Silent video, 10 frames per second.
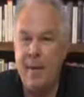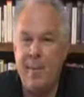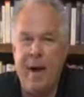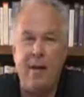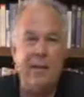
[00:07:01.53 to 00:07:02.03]

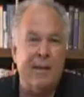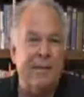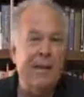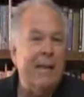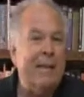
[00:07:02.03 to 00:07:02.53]

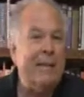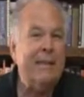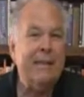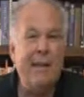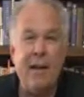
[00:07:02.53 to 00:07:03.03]
imbalances,
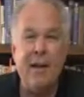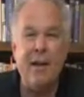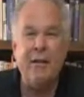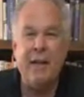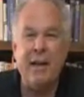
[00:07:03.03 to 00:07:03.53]
none of
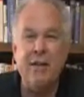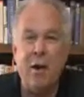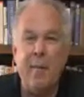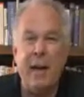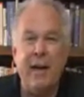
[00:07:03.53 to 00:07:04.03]
those things
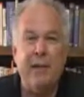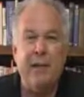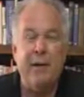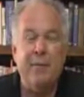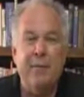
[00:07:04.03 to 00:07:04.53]
are a big
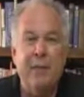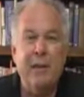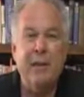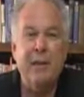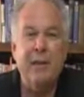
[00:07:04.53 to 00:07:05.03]
issue.
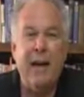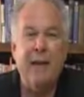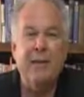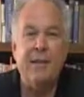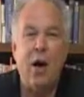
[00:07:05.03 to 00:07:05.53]

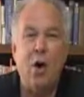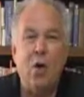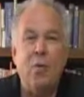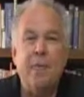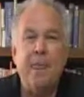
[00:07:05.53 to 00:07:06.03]
And
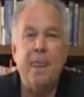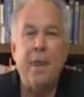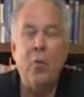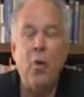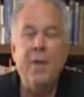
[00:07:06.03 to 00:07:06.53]
so
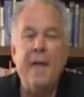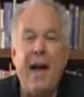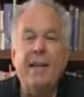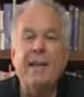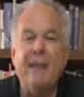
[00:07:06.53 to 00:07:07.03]
with
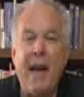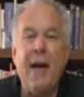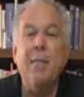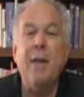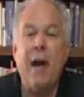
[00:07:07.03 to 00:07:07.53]
that
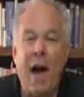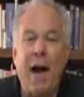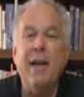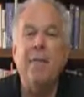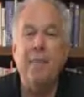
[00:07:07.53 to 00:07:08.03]
same
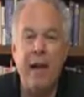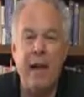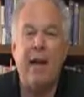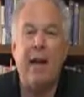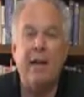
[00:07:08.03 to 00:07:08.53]
kind of
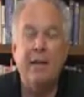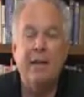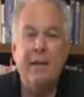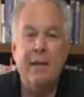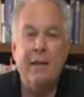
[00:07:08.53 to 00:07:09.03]
thinking,
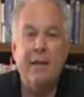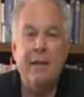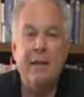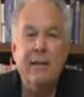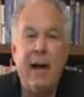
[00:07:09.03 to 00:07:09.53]

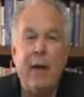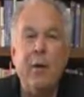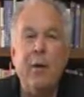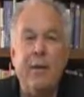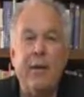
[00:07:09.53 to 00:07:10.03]
how
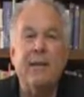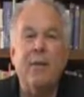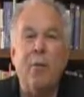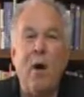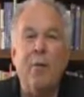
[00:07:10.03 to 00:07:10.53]
do we
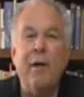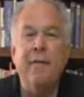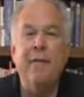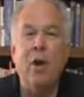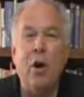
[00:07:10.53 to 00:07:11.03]
fix what
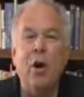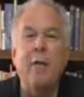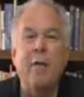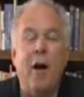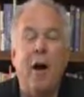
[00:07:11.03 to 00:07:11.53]
we've
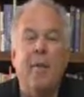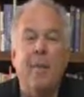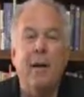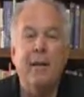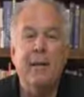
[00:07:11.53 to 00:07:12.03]
learned
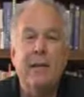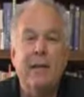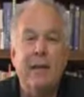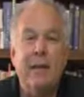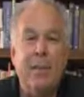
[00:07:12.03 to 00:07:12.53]
from
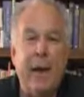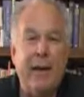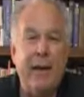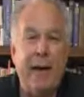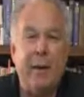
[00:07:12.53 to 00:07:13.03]
the
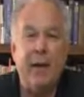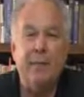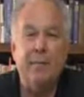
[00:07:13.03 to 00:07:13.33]
pandemic?